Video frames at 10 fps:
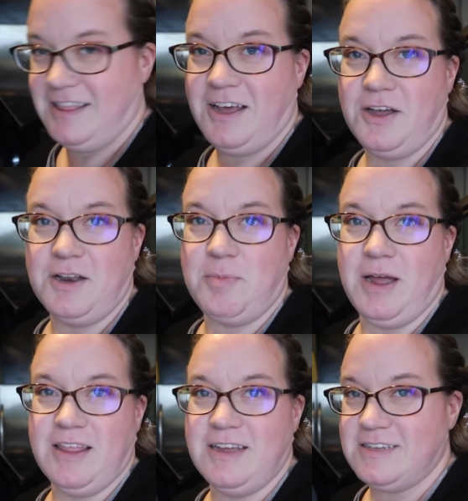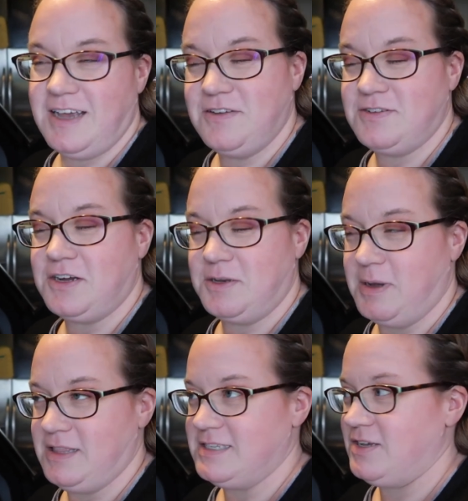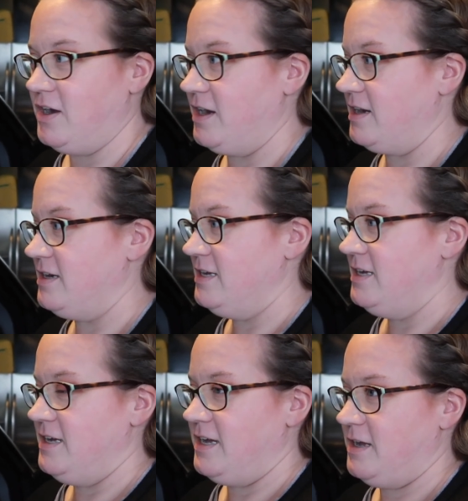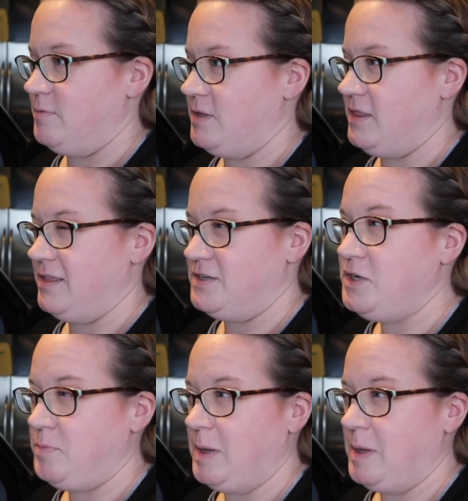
the Honda Pilot. I've talked about this car with two